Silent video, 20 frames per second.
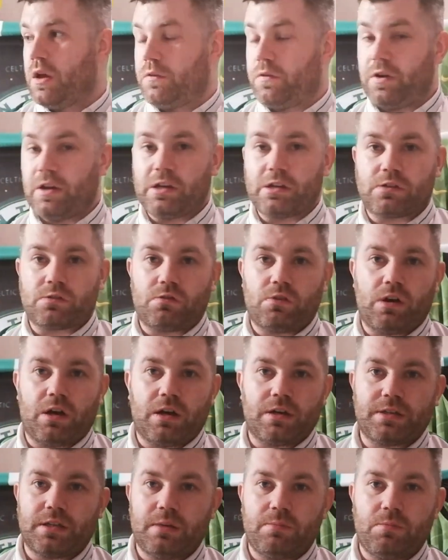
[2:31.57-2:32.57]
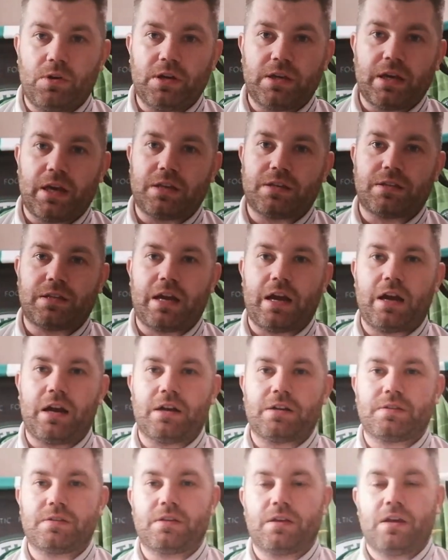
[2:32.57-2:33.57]
Fingers crossed he might get a
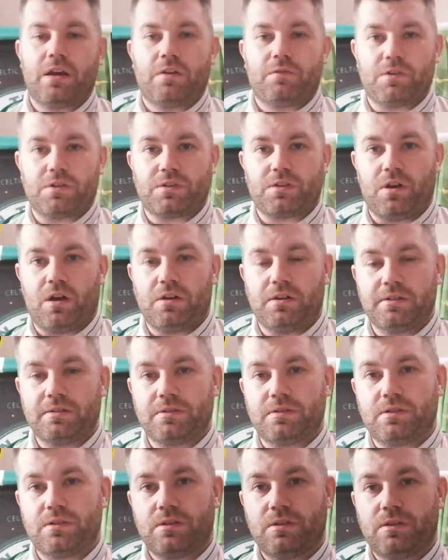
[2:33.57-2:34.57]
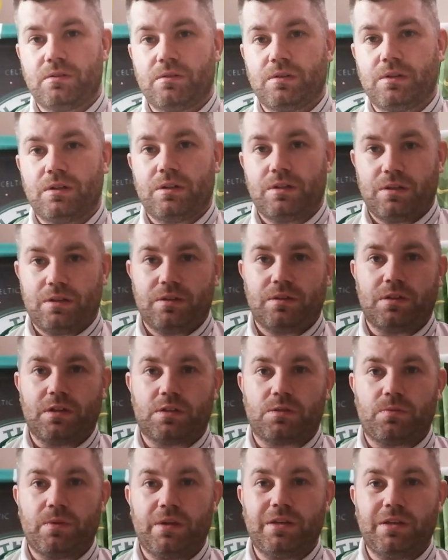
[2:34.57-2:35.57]
start for Scotland
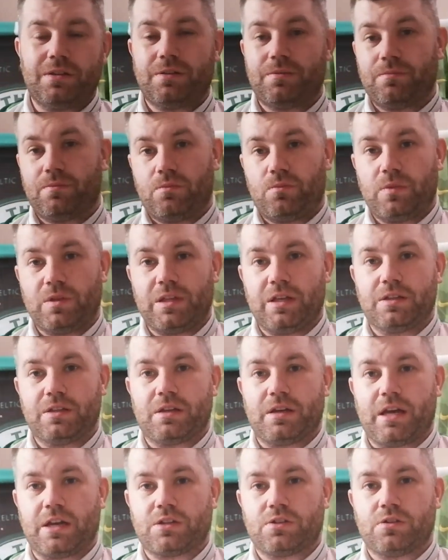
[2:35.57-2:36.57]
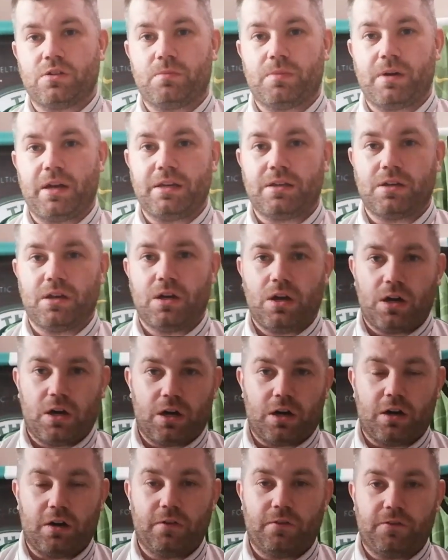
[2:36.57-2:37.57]
this week with the international break.
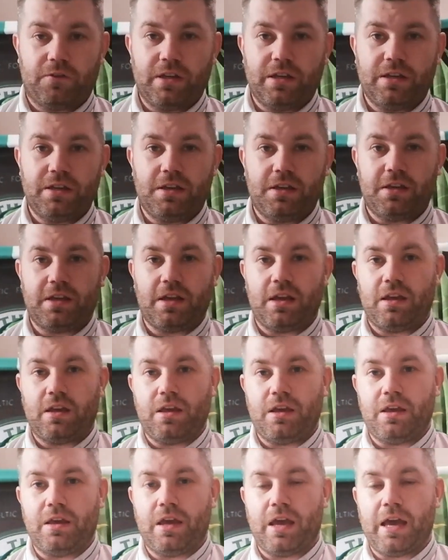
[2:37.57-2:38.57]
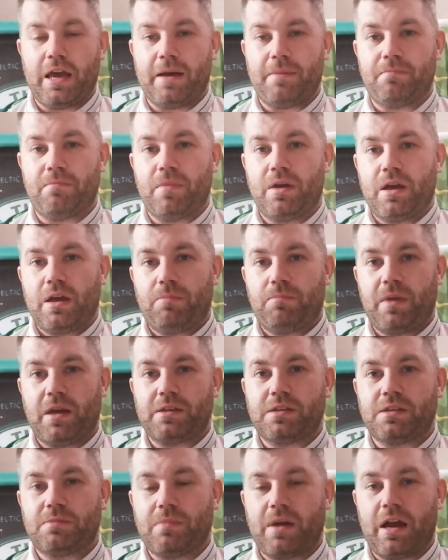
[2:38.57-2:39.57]
Hopefully he
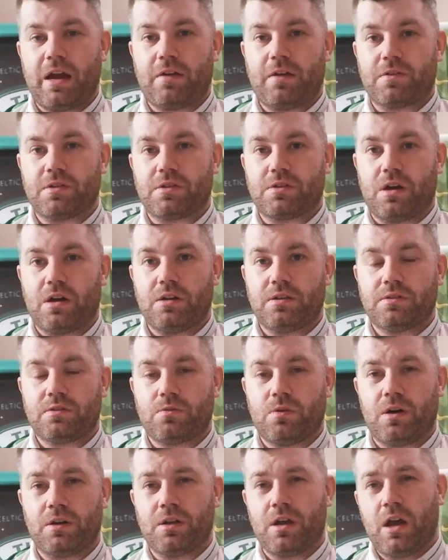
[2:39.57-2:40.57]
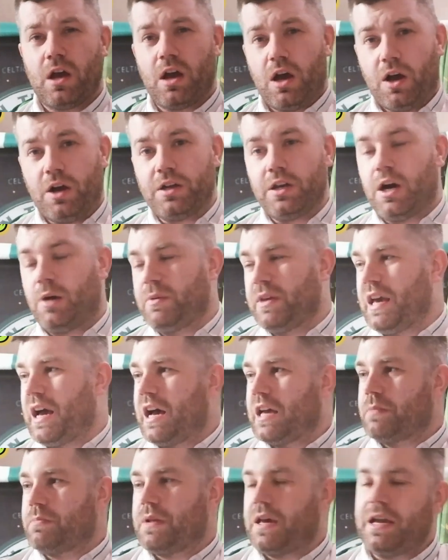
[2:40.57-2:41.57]
makes his mark for the Scotland squad. I know he
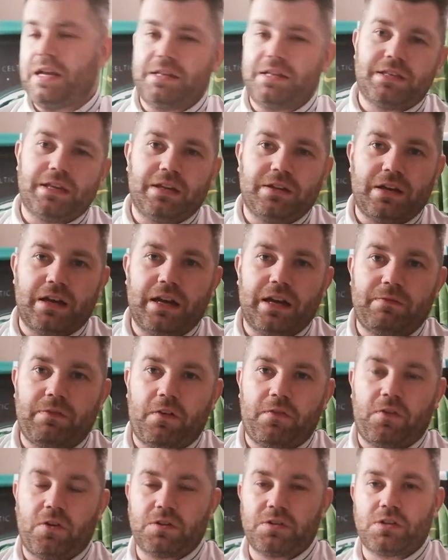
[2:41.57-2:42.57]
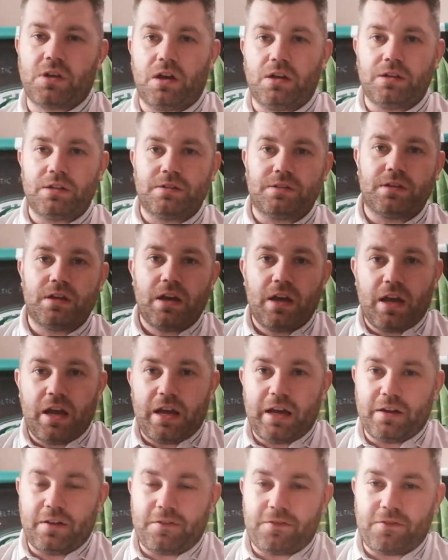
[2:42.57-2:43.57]
has played senior level for Scotland
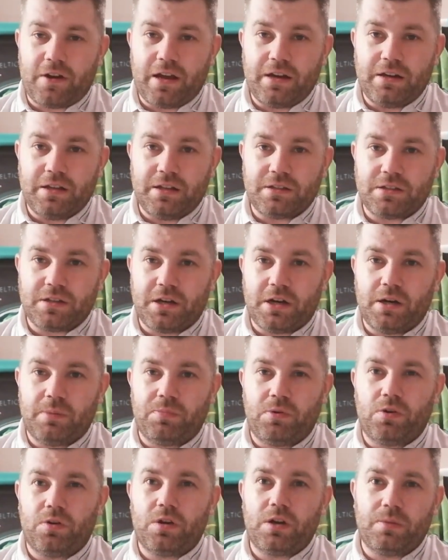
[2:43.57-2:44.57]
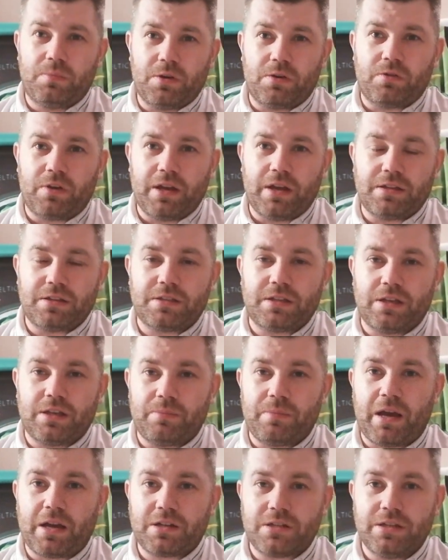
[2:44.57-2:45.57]
in a friendly and so, but it'd be great to see
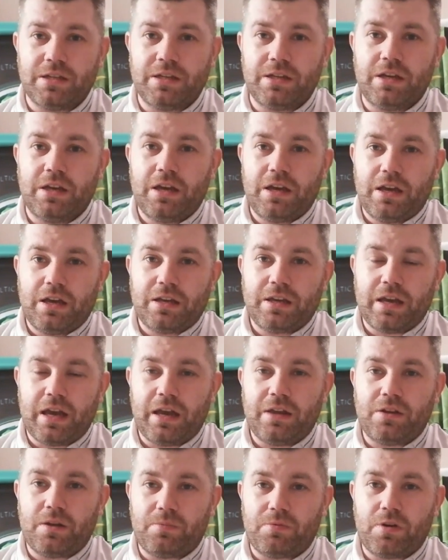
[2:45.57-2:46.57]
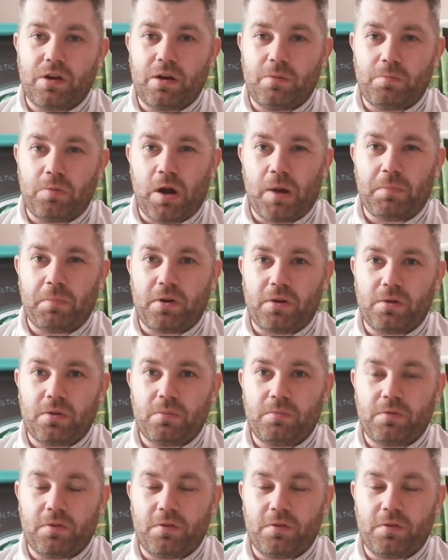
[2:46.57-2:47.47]
him actually getting a proper